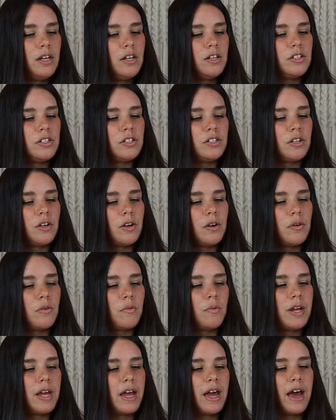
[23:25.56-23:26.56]
So
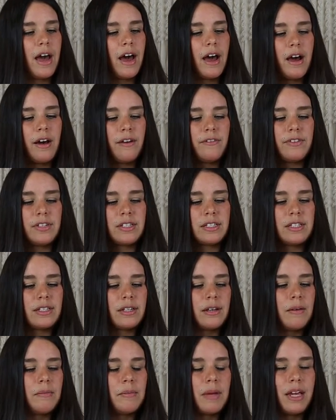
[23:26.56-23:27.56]
we have
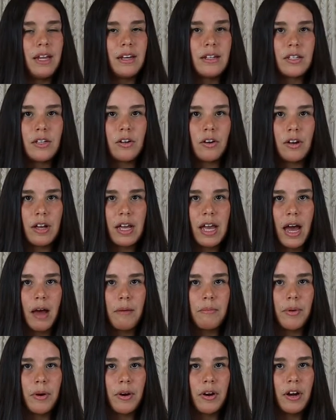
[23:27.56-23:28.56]
some indigo
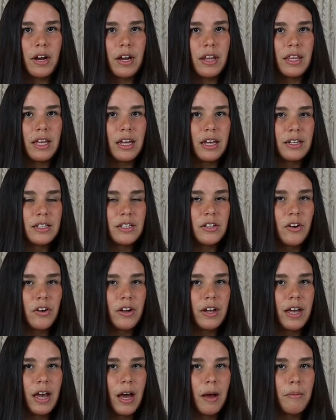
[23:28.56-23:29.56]
gabbro, and the indigo
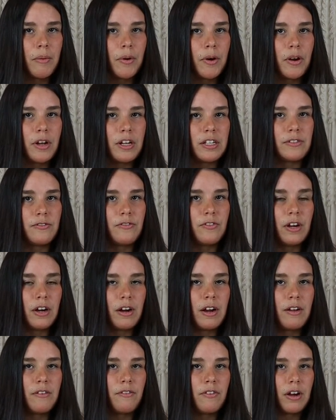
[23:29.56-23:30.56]
gabbro is
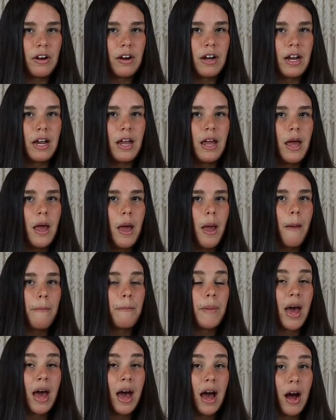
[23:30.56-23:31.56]
very, very
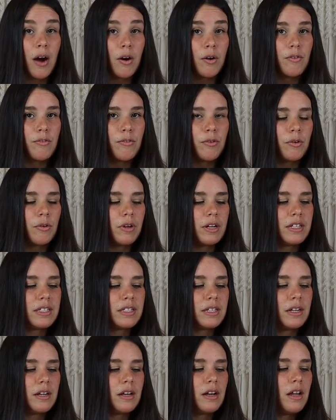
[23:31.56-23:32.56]
powerful. It's
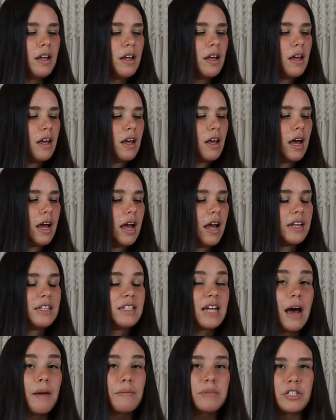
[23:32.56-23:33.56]
an
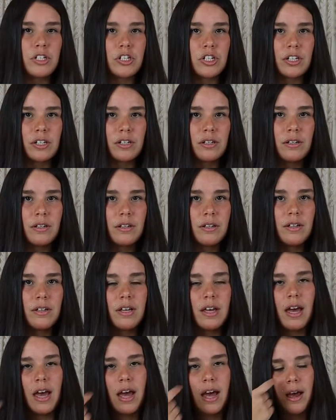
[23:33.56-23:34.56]
adaptogen.
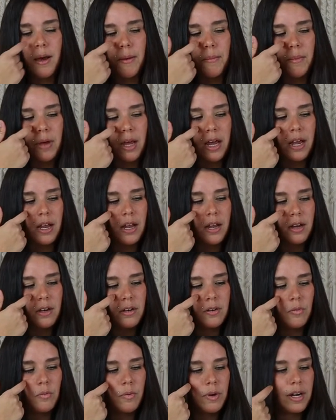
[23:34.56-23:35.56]

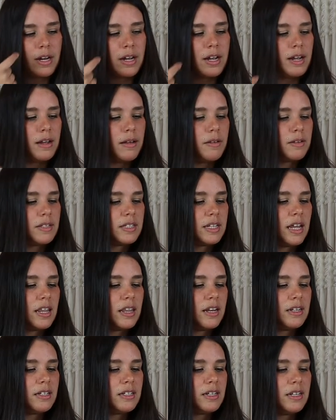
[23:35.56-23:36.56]
And when I say
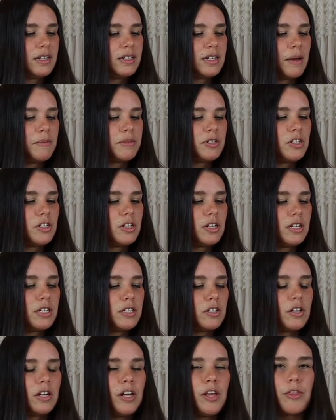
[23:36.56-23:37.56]
that it's an adaptogen, there's
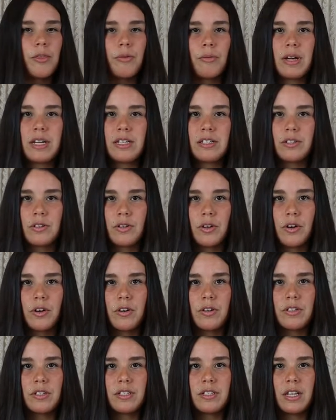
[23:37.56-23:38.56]
only 3
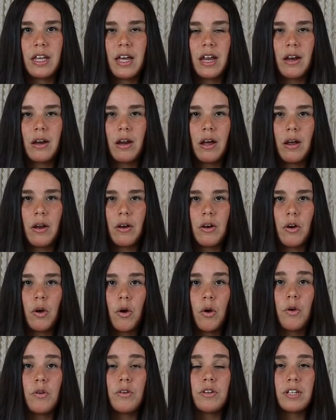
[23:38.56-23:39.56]
stones that are
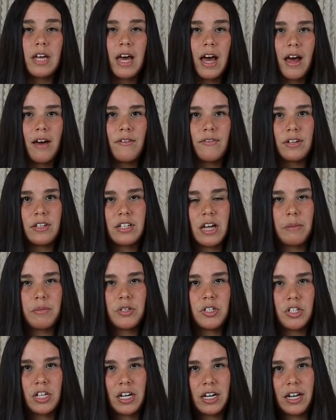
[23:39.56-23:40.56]
known to have
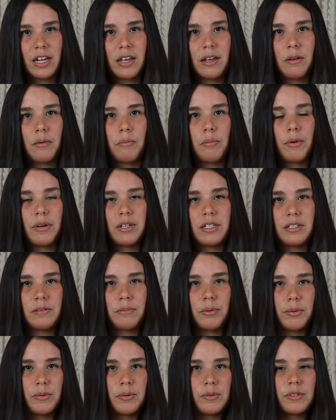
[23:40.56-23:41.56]
adaptogenic
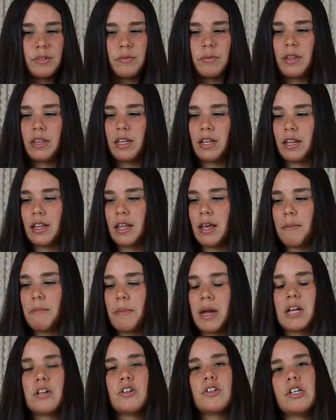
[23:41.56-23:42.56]
principles within their
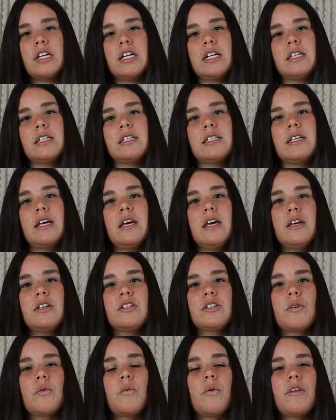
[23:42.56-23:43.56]
matrix.
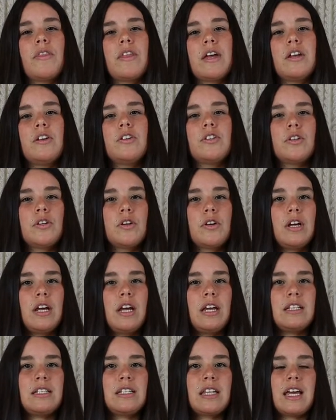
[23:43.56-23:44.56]
So what they do
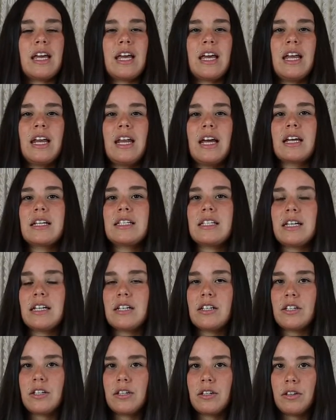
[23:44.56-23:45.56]
is they connect
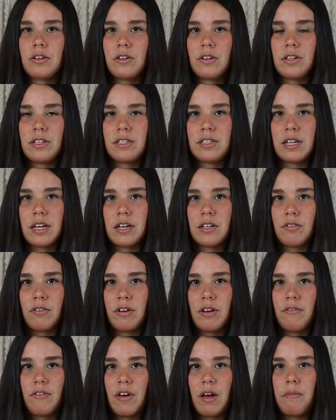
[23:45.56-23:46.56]
into the
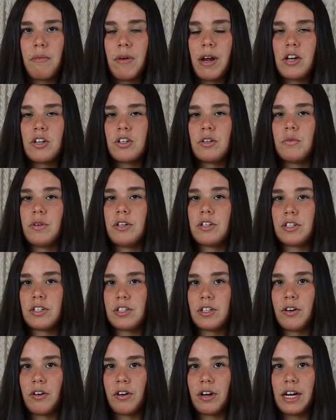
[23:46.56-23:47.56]
centering vibration, which is
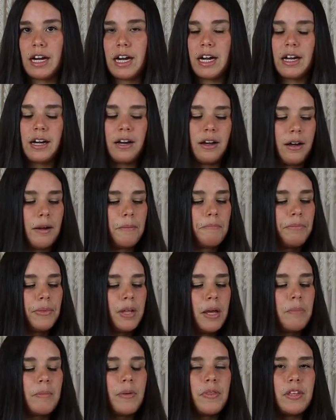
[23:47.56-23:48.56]
the creator.
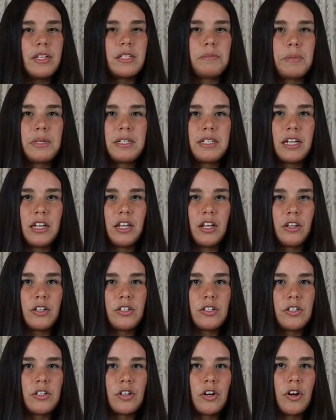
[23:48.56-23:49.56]
But this particular
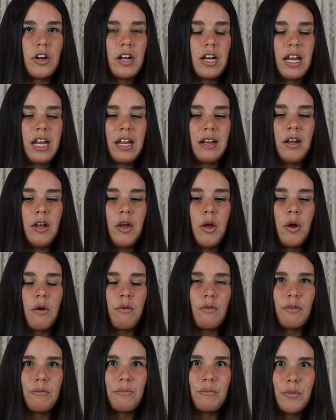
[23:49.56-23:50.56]
stone, it
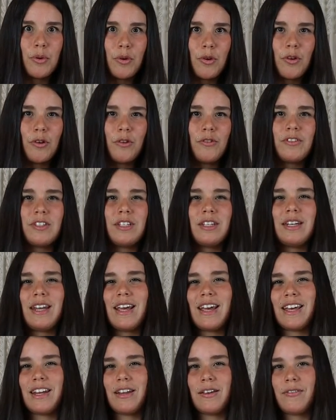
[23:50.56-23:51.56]
removes
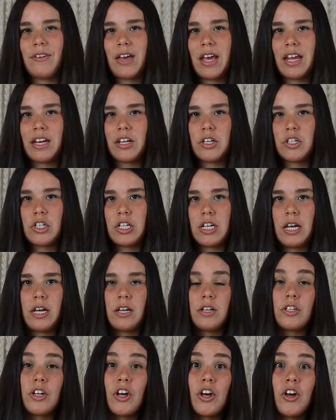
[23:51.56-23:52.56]
negative energy
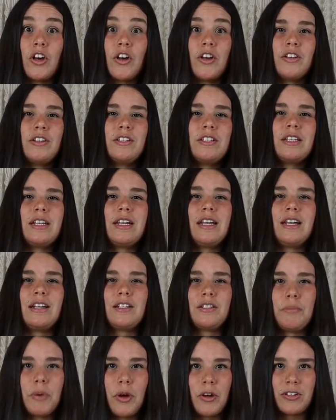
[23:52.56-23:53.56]
and turns it
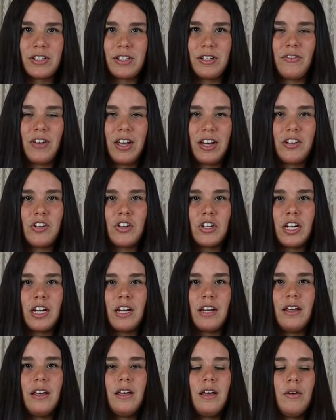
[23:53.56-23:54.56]
into positive
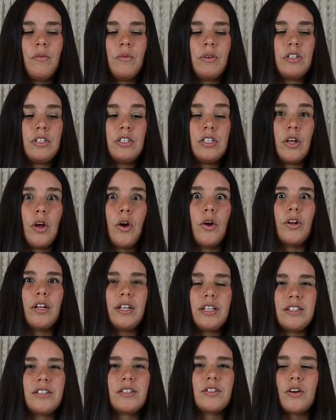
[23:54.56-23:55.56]
energy, which is the
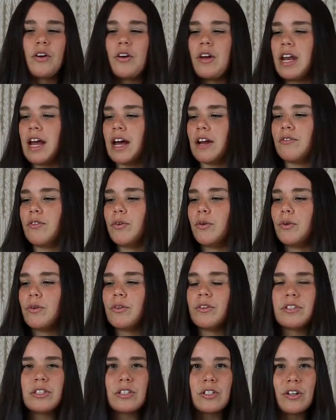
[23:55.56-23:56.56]
only stone out of all
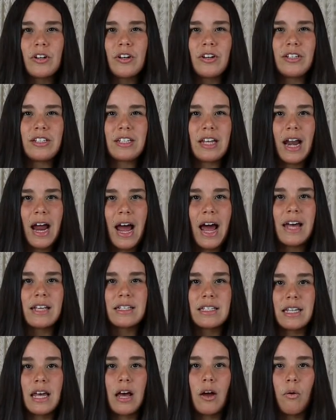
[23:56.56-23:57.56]
the stones that
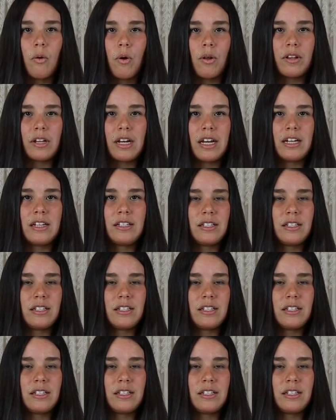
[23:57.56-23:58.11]
has that quality.